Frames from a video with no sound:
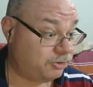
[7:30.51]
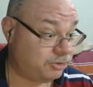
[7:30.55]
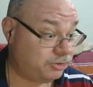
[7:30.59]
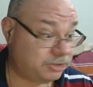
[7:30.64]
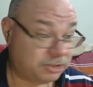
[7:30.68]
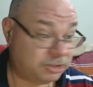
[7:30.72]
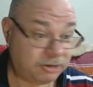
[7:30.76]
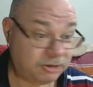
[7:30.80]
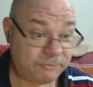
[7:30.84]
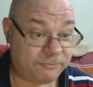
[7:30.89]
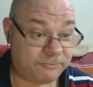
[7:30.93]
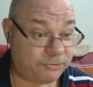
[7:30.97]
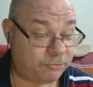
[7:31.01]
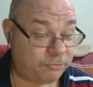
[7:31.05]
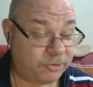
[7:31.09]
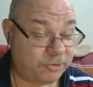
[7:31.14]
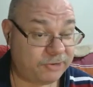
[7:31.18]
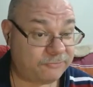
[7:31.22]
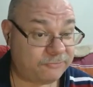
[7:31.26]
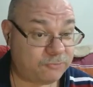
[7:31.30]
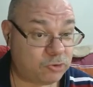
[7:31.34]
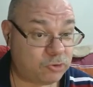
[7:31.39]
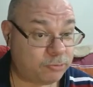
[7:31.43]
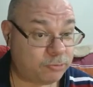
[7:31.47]

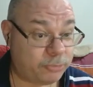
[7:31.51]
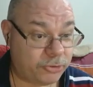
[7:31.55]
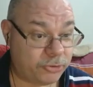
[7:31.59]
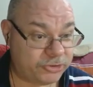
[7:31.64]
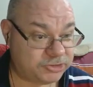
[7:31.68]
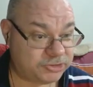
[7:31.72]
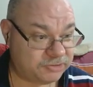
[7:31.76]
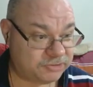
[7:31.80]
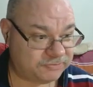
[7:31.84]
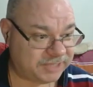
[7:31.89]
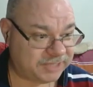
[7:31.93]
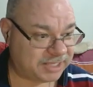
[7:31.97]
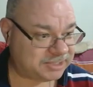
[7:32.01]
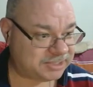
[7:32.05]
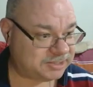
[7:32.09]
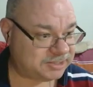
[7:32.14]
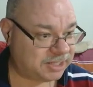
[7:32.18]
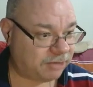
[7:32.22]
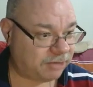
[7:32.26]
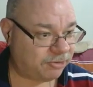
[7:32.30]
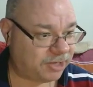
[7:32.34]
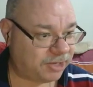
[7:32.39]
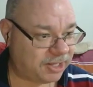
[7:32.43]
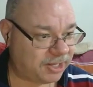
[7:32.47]
3 or 4 points of
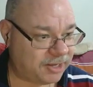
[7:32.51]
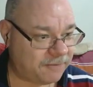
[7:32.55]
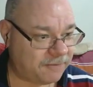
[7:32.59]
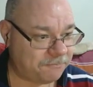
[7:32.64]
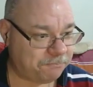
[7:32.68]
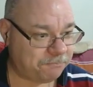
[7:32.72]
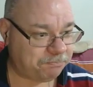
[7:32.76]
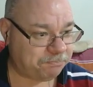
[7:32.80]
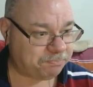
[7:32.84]
dexterity